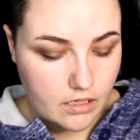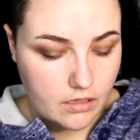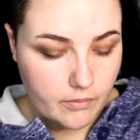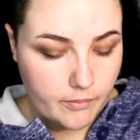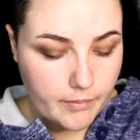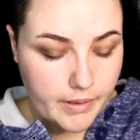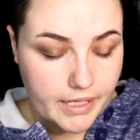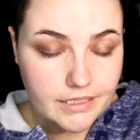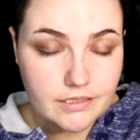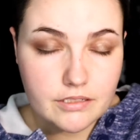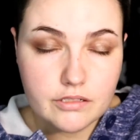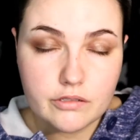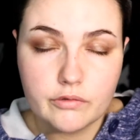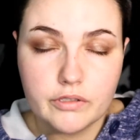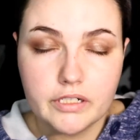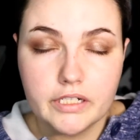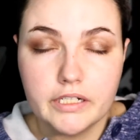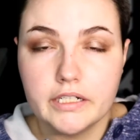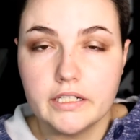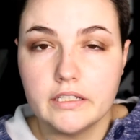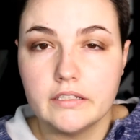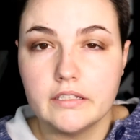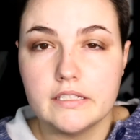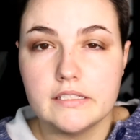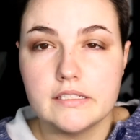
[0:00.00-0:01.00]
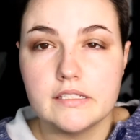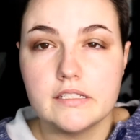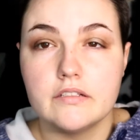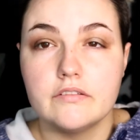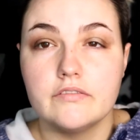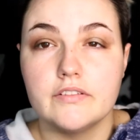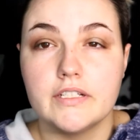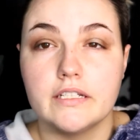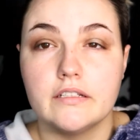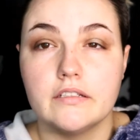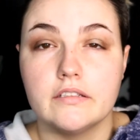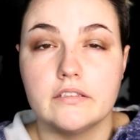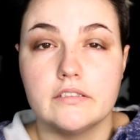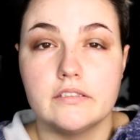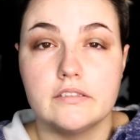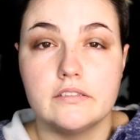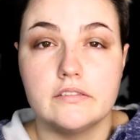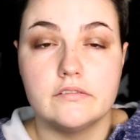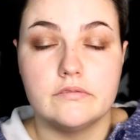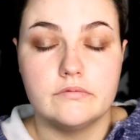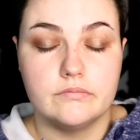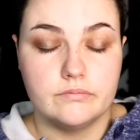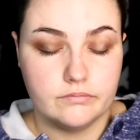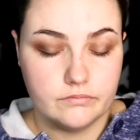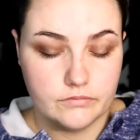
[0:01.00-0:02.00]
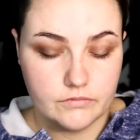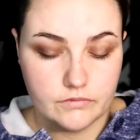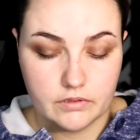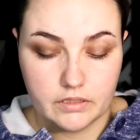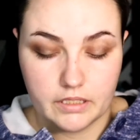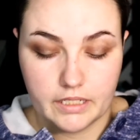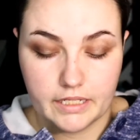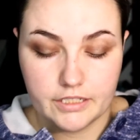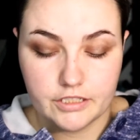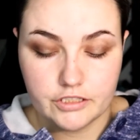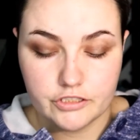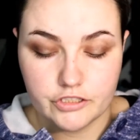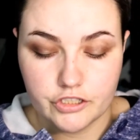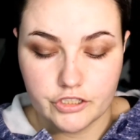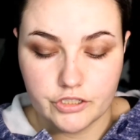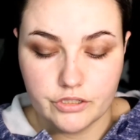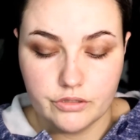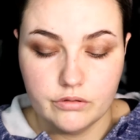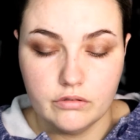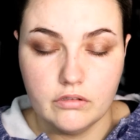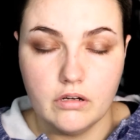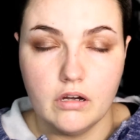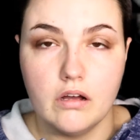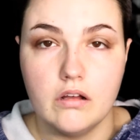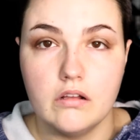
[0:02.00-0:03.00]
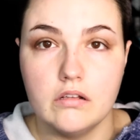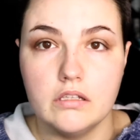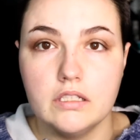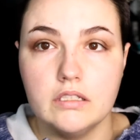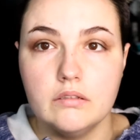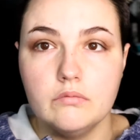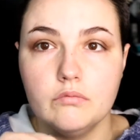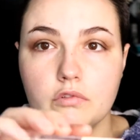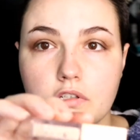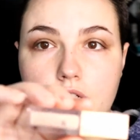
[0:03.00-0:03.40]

mask wearing less of a issue, all I'm